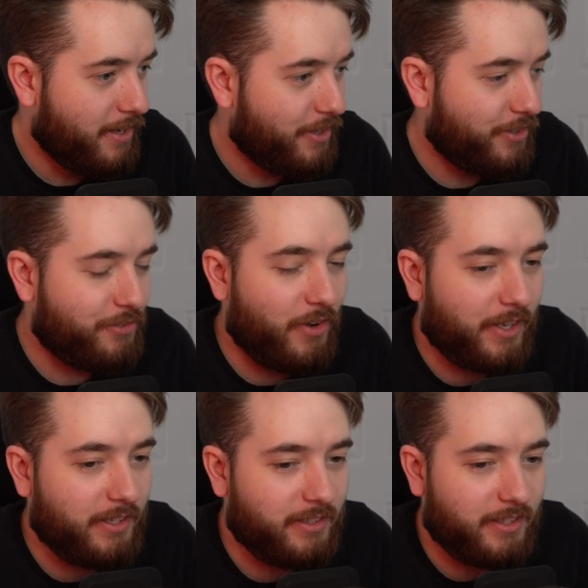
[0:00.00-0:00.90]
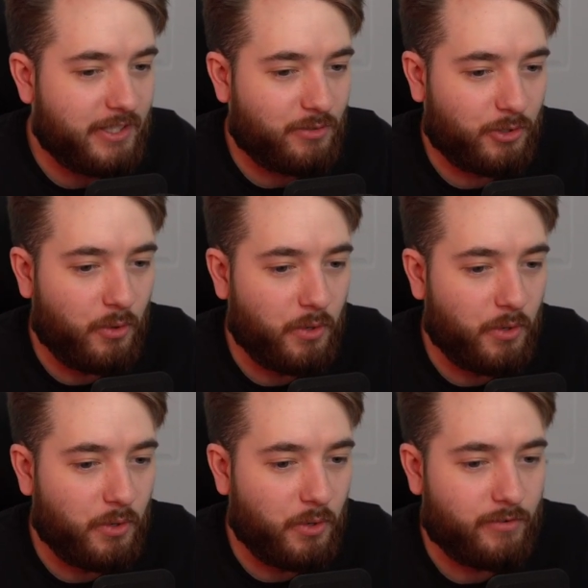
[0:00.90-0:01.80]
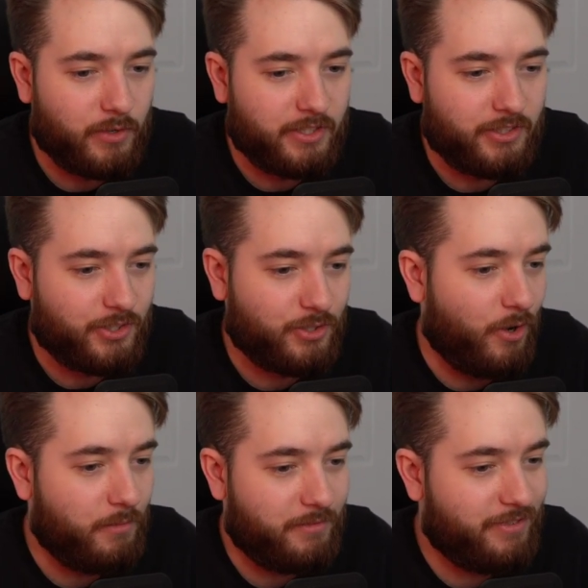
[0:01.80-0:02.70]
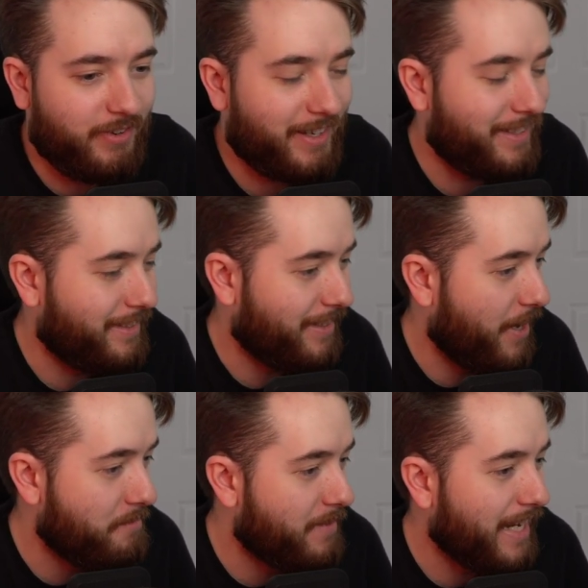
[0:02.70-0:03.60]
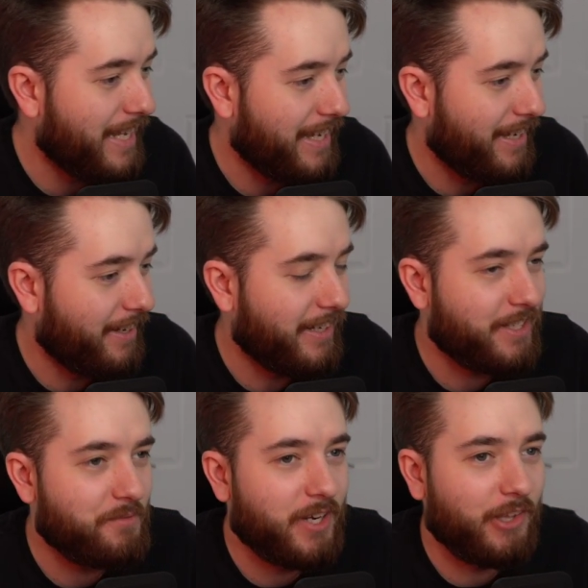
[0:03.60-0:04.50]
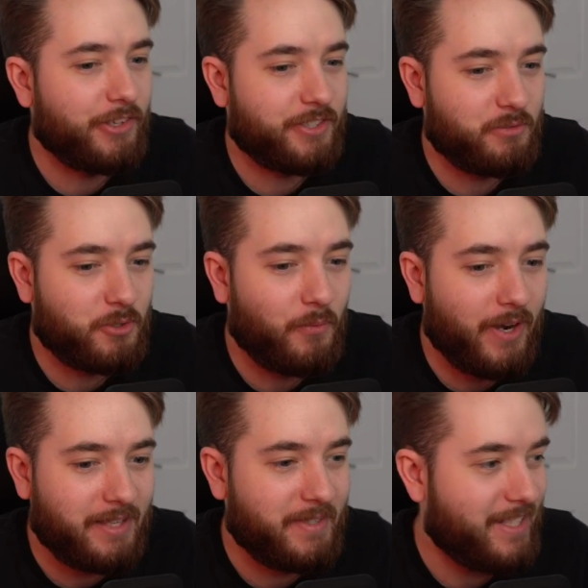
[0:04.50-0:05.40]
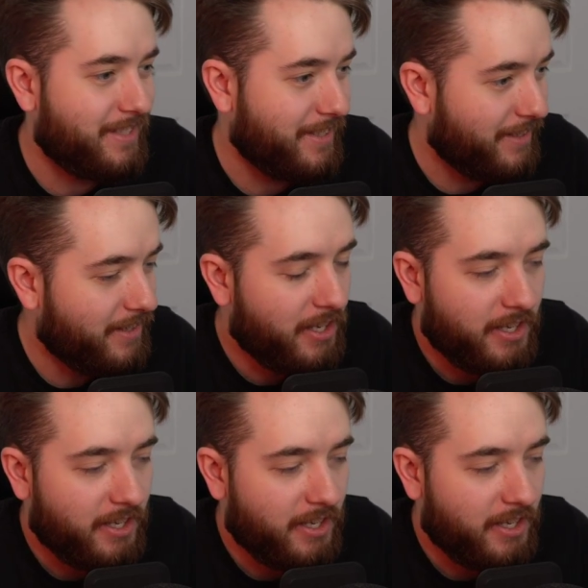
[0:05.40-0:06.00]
because his fucking his recording for whatever reason just stopped fucking a minute in, and he didn't realize until 20 minutes in.